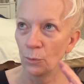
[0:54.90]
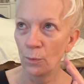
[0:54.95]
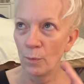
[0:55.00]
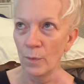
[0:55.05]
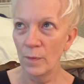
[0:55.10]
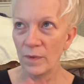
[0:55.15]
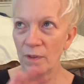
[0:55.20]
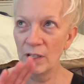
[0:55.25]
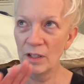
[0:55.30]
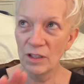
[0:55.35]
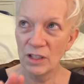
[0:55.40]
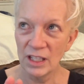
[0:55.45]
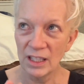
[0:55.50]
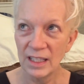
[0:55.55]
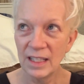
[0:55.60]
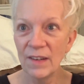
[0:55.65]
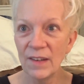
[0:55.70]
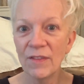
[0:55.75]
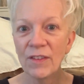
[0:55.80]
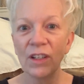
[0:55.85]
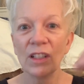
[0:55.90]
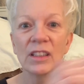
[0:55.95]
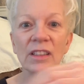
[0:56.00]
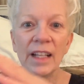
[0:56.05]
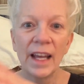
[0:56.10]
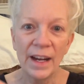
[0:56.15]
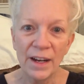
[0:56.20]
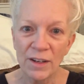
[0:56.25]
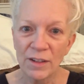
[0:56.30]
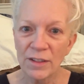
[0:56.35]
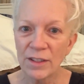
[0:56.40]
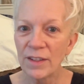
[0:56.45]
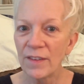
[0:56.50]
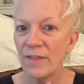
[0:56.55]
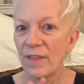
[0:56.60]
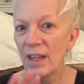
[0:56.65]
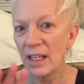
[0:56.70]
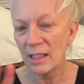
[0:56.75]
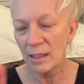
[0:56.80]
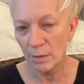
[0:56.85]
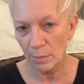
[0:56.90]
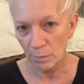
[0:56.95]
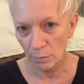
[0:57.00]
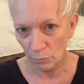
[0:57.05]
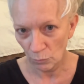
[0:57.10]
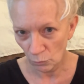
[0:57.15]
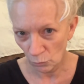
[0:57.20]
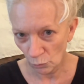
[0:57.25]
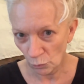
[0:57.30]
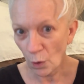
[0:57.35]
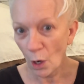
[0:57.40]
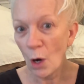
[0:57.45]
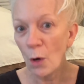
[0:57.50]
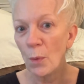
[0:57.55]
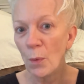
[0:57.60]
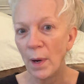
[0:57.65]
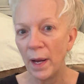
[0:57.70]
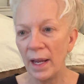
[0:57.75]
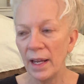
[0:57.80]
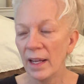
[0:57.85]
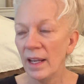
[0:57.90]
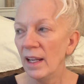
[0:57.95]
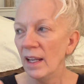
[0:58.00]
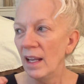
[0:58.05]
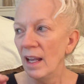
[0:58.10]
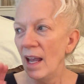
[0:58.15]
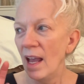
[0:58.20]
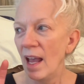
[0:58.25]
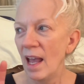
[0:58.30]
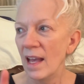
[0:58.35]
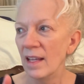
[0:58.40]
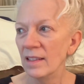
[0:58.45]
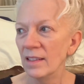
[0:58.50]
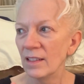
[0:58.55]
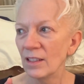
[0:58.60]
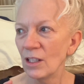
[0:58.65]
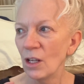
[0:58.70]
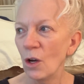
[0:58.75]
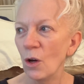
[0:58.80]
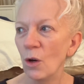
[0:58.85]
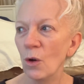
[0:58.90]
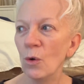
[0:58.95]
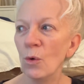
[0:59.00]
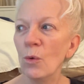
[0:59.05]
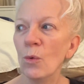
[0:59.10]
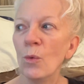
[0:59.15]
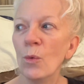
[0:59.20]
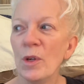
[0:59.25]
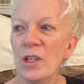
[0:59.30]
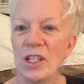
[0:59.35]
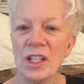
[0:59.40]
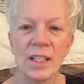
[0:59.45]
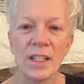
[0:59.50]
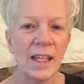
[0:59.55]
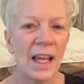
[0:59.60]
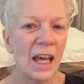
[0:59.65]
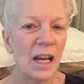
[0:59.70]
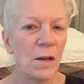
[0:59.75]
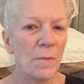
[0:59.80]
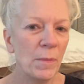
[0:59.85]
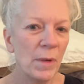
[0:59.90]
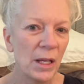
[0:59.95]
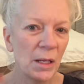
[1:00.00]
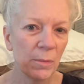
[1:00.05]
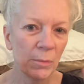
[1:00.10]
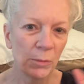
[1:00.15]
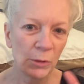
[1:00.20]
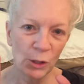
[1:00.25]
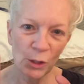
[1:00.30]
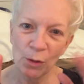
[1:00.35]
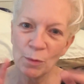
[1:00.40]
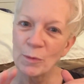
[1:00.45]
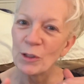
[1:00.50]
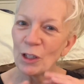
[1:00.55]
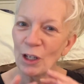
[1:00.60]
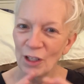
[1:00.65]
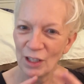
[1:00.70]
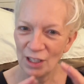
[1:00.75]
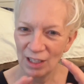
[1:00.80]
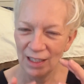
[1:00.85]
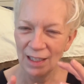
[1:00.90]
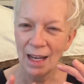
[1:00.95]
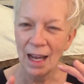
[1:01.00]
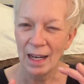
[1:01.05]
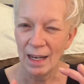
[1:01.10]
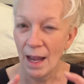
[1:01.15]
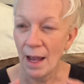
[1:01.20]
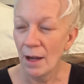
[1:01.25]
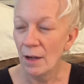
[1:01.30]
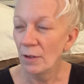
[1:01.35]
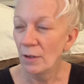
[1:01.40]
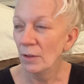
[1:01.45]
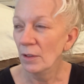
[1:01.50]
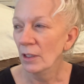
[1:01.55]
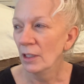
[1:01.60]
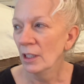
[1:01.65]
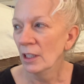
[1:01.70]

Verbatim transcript: There's just different layers of things growing. And so we just had a big bloom start to die down.